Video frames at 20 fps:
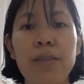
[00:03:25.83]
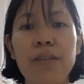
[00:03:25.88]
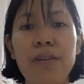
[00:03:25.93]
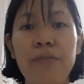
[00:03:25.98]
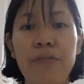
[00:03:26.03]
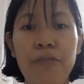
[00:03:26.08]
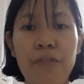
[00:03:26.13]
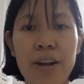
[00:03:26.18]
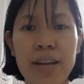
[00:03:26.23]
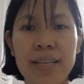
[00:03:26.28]

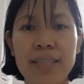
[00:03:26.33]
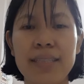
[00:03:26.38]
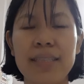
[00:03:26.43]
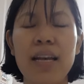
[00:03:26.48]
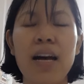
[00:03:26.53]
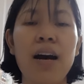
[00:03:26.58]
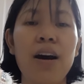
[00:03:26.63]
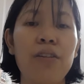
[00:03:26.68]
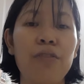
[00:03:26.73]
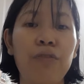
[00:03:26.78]
phrase
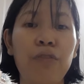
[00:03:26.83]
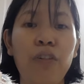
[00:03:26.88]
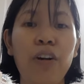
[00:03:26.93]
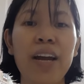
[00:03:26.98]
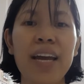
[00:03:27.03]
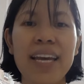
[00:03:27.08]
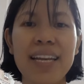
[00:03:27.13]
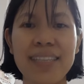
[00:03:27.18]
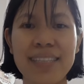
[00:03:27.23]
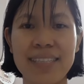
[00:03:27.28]
for
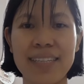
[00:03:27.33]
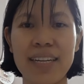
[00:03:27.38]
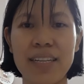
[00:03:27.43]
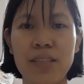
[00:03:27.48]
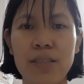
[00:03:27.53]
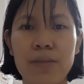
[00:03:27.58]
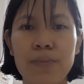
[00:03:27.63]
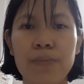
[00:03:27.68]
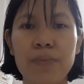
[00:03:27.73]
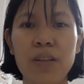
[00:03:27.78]

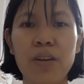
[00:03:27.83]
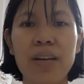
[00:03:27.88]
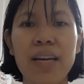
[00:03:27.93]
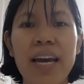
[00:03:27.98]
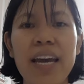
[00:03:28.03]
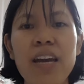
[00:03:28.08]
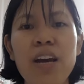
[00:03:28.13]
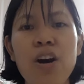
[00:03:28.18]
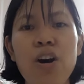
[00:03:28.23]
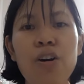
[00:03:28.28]
instance.
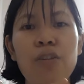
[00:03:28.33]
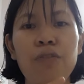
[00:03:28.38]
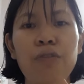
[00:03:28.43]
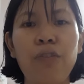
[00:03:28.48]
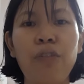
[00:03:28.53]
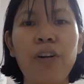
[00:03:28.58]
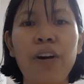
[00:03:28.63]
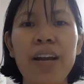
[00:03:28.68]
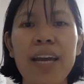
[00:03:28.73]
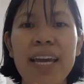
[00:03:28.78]
Okay,
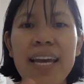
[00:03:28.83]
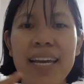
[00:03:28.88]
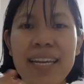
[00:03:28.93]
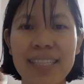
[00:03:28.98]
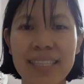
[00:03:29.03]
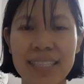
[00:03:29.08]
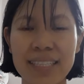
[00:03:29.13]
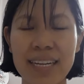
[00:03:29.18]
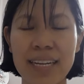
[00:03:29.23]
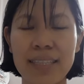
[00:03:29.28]
for
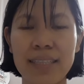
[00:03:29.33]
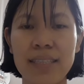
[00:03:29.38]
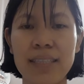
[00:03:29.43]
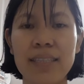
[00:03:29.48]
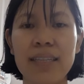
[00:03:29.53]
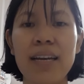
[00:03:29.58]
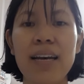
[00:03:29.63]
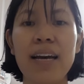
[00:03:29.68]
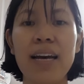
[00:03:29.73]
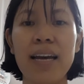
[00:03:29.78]
instance
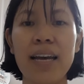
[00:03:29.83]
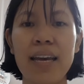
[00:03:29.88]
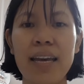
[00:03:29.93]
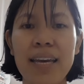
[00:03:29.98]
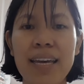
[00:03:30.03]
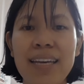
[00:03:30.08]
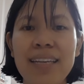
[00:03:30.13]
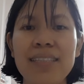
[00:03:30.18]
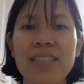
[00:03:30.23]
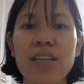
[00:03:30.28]

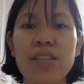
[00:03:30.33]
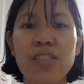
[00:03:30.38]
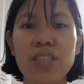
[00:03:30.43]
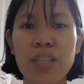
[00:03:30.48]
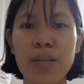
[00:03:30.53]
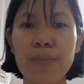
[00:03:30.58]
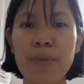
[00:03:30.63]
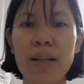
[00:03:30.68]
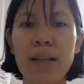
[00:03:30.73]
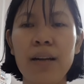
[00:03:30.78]
is
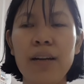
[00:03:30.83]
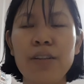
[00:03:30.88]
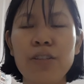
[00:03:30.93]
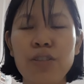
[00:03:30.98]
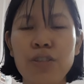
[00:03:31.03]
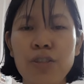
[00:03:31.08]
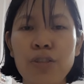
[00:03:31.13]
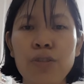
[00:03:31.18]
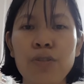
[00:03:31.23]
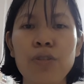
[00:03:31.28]
similar
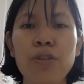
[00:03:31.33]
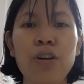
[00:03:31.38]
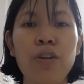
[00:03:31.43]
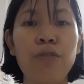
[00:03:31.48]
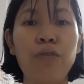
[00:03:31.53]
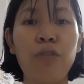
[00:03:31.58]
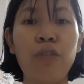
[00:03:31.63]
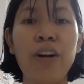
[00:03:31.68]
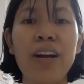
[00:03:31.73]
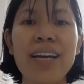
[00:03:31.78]
to
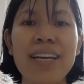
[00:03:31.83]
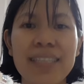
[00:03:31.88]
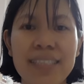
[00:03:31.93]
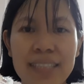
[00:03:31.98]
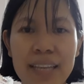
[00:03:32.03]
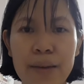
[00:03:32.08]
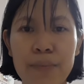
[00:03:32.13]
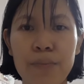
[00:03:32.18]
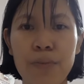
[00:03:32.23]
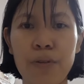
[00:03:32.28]
for
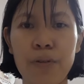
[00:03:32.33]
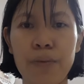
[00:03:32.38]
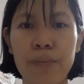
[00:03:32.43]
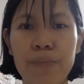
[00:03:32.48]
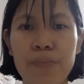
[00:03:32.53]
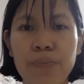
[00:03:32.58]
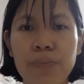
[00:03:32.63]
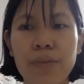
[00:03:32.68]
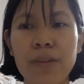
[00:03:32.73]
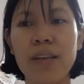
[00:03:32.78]
example.
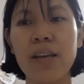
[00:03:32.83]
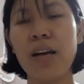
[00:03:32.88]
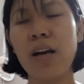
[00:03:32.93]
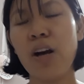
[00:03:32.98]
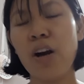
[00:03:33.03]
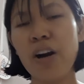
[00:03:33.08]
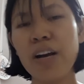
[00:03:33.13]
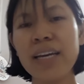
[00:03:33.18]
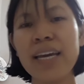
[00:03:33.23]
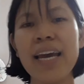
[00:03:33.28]

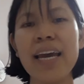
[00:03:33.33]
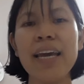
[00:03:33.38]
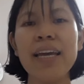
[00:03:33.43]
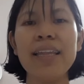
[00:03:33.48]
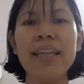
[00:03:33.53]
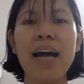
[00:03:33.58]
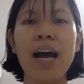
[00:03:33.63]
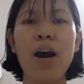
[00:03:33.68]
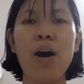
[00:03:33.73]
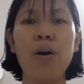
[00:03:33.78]
Okay,
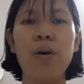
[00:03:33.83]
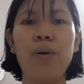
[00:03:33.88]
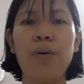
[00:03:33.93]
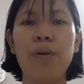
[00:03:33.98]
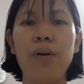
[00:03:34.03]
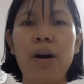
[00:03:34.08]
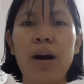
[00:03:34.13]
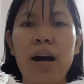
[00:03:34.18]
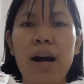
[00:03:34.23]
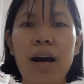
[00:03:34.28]
now
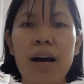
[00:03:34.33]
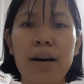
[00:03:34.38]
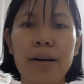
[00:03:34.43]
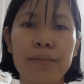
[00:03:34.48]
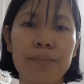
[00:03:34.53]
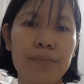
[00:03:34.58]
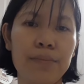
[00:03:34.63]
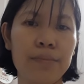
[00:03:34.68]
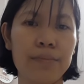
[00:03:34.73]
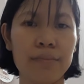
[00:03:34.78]

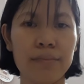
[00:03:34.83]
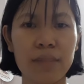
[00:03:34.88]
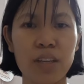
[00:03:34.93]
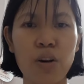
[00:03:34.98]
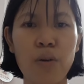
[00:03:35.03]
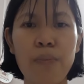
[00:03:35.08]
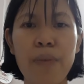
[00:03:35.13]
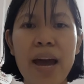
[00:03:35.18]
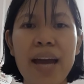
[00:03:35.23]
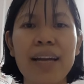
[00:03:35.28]

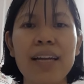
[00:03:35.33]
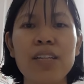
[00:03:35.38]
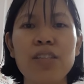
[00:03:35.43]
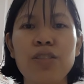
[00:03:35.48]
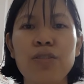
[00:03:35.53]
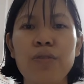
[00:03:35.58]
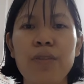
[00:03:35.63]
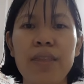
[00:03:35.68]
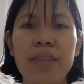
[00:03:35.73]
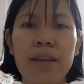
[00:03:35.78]
go back
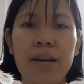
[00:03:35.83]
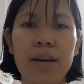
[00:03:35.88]
to